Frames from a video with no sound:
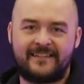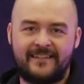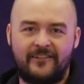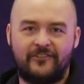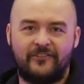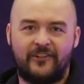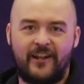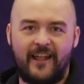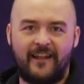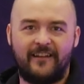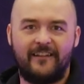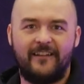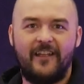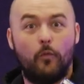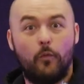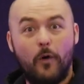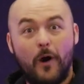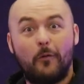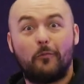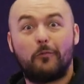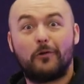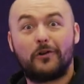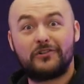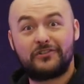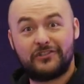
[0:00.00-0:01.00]
internet.
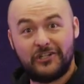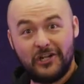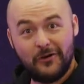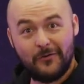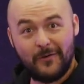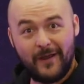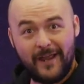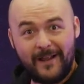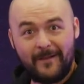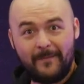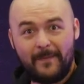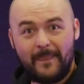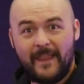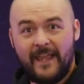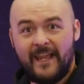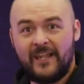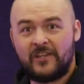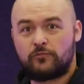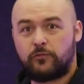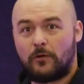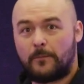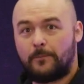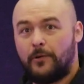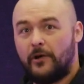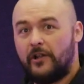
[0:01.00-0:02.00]
What we're doing
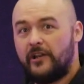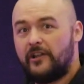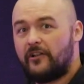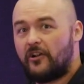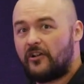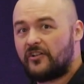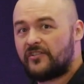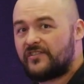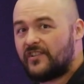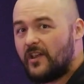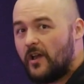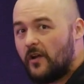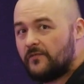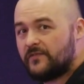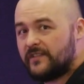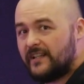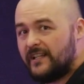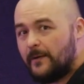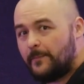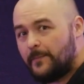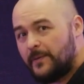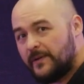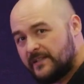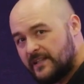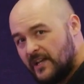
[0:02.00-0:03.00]
is we're putting ourselves in
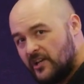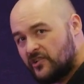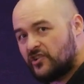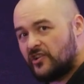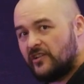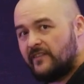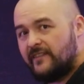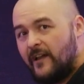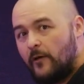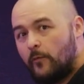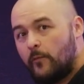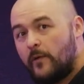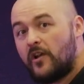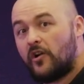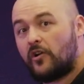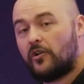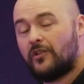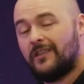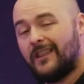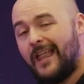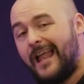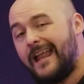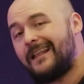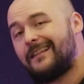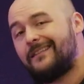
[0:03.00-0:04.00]
a position that we are
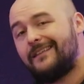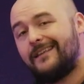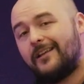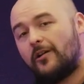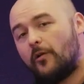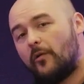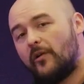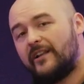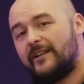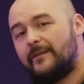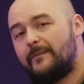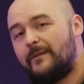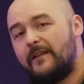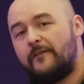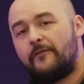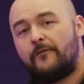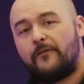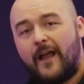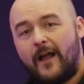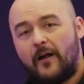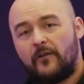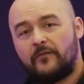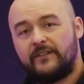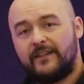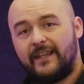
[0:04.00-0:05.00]
likely going to be
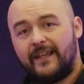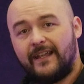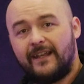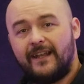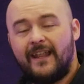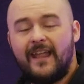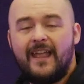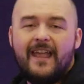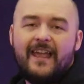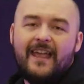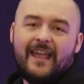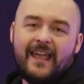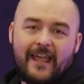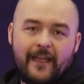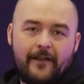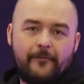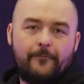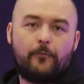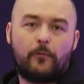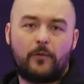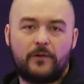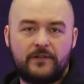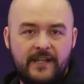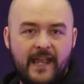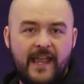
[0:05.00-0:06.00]
found in
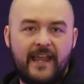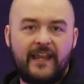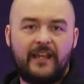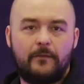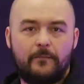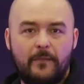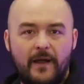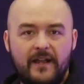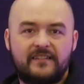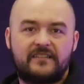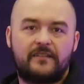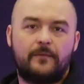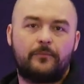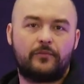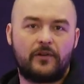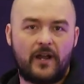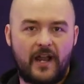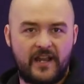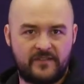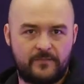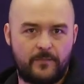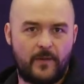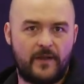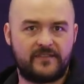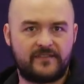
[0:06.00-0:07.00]
if we're taken by
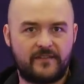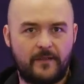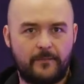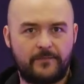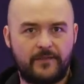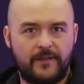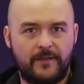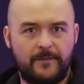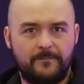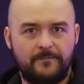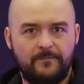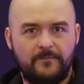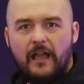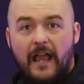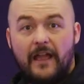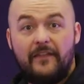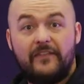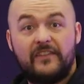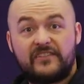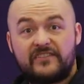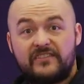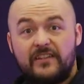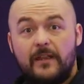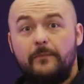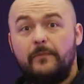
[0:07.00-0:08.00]
surprise by something. And
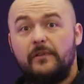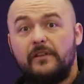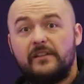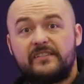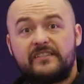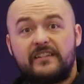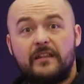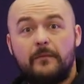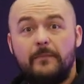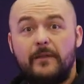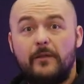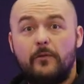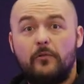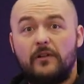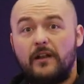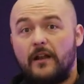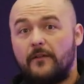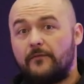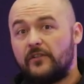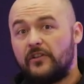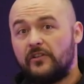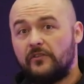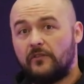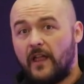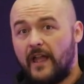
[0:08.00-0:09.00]
the stimulus can be
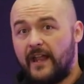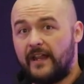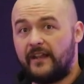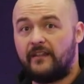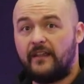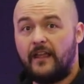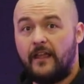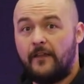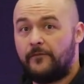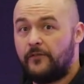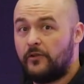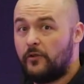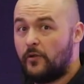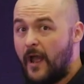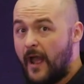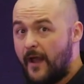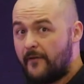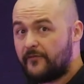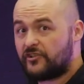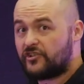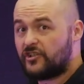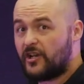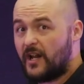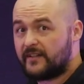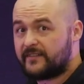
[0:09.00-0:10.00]
whatever you'd like. If you have
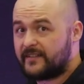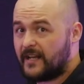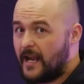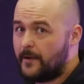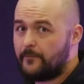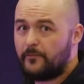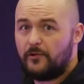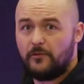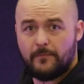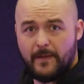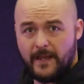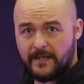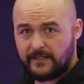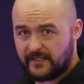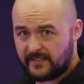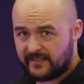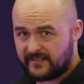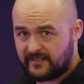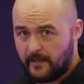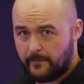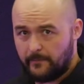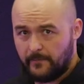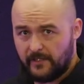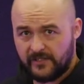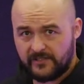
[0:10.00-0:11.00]
a shot timer, make the
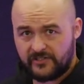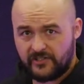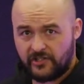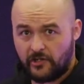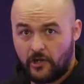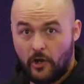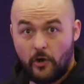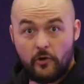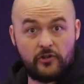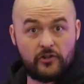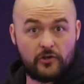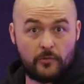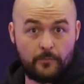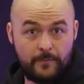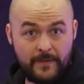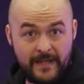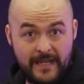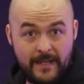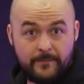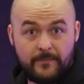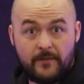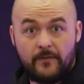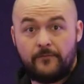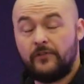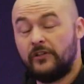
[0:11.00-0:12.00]
stimulus to go your
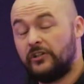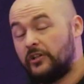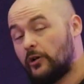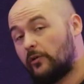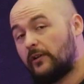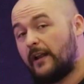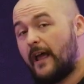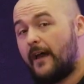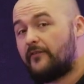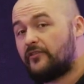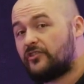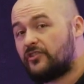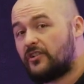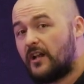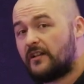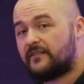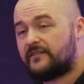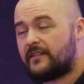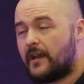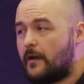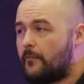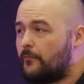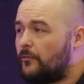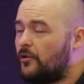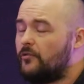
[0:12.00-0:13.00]
beep. If you don't have a shot
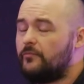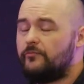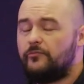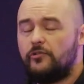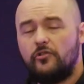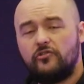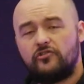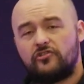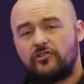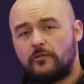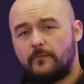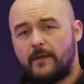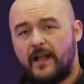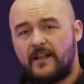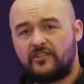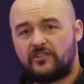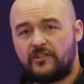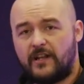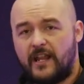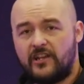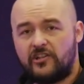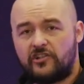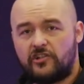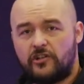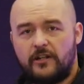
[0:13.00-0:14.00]
timer, use your
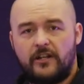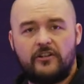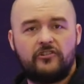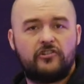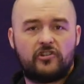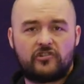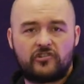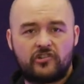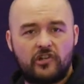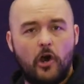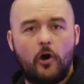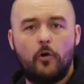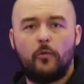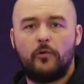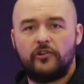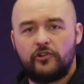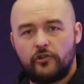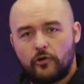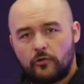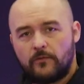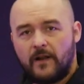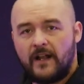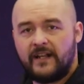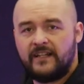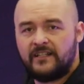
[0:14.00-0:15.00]
imagination and just go when
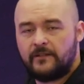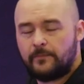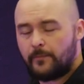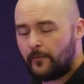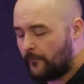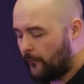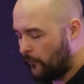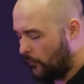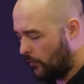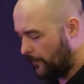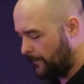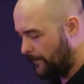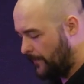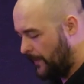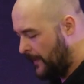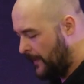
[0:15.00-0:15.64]
you're ready to perform.